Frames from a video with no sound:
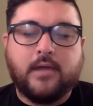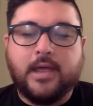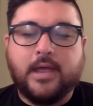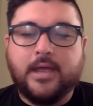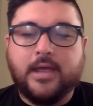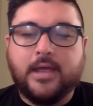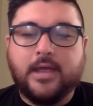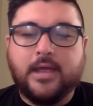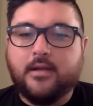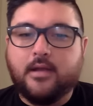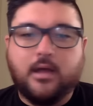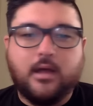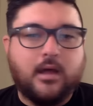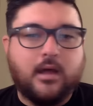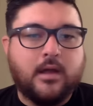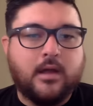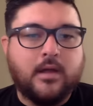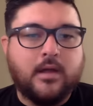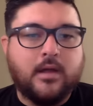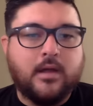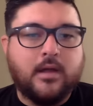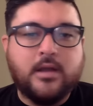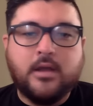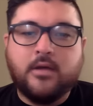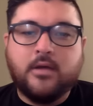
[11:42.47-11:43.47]
right?
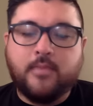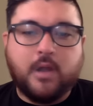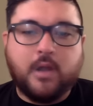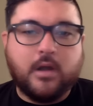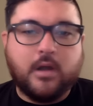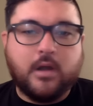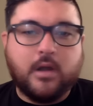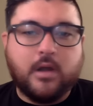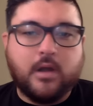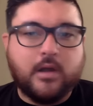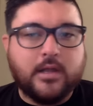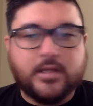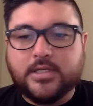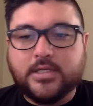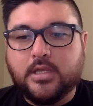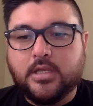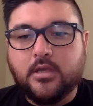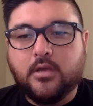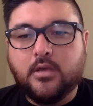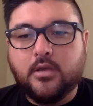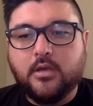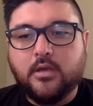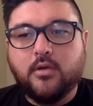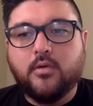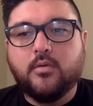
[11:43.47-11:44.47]
Unknown market to
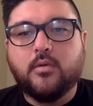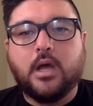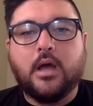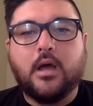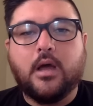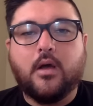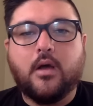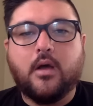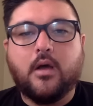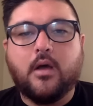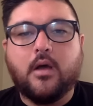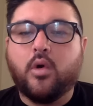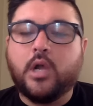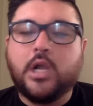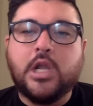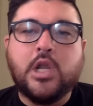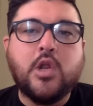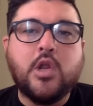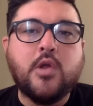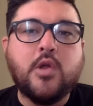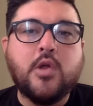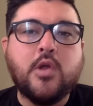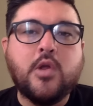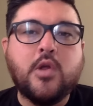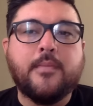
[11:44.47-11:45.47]
you, or a
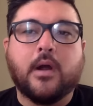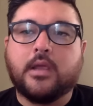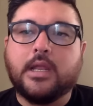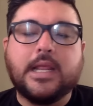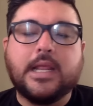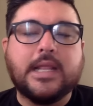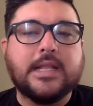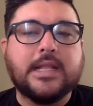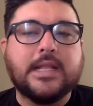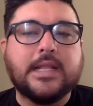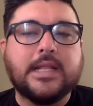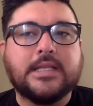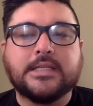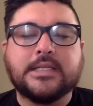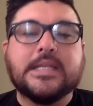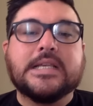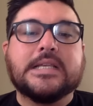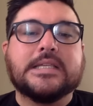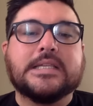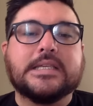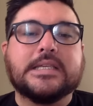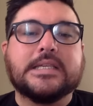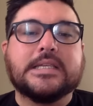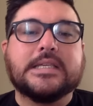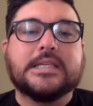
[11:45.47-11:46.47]
new market that doesn't
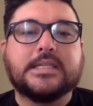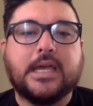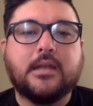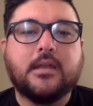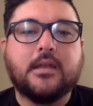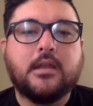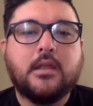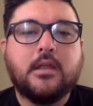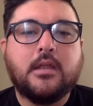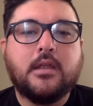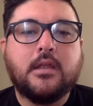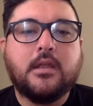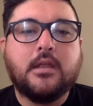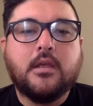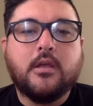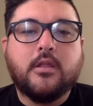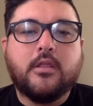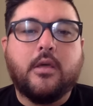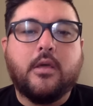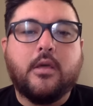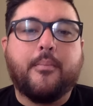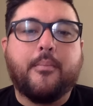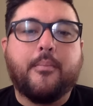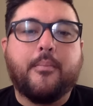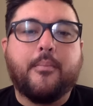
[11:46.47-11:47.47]
exist yet.
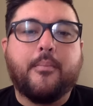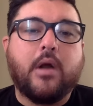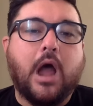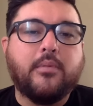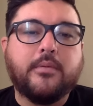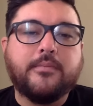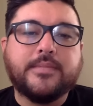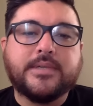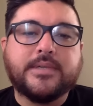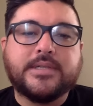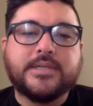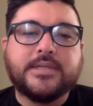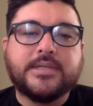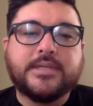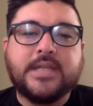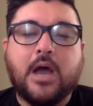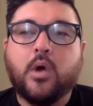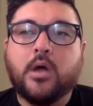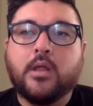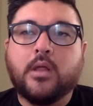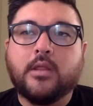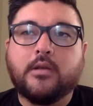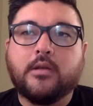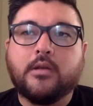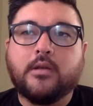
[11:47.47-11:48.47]
The problem's
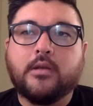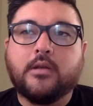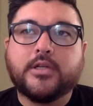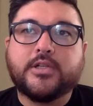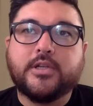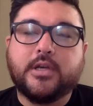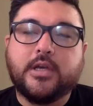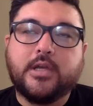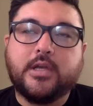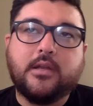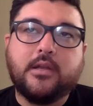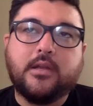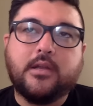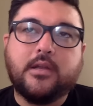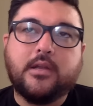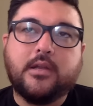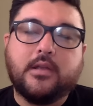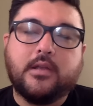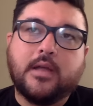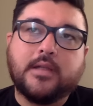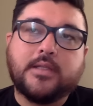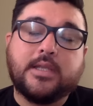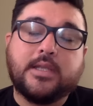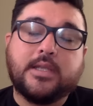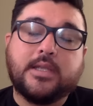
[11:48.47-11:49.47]
not well understood,
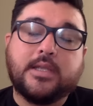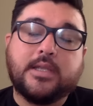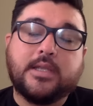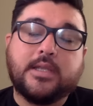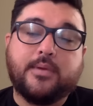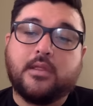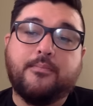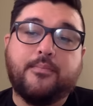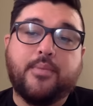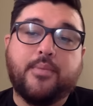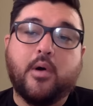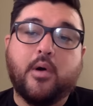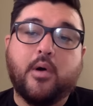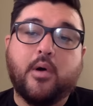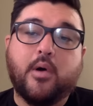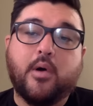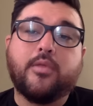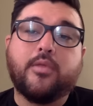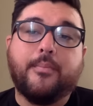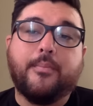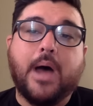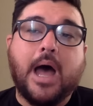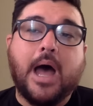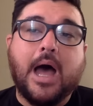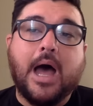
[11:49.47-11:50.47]
typically
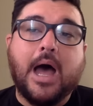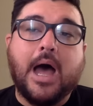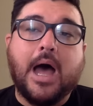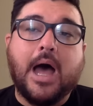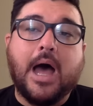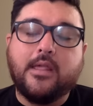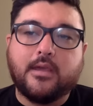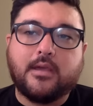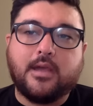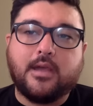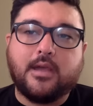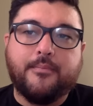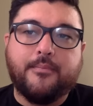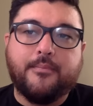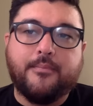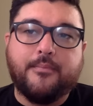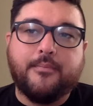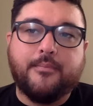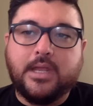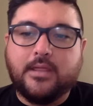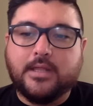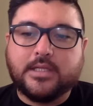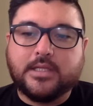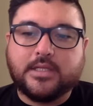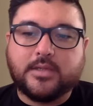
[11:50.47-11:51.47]
both by the
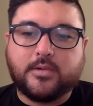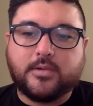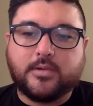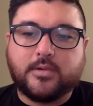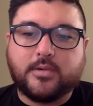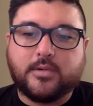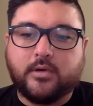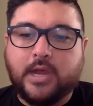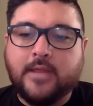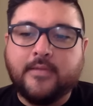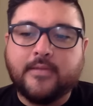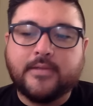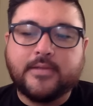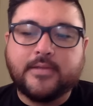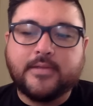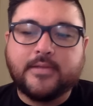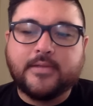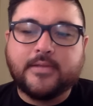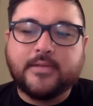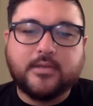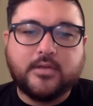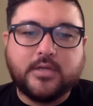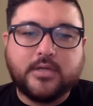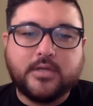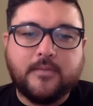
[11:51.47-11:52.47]
company that's creating the
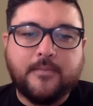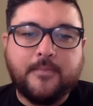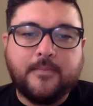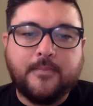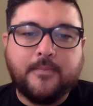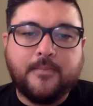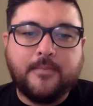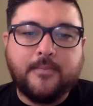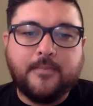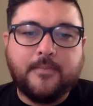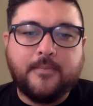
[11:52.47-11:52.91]
solution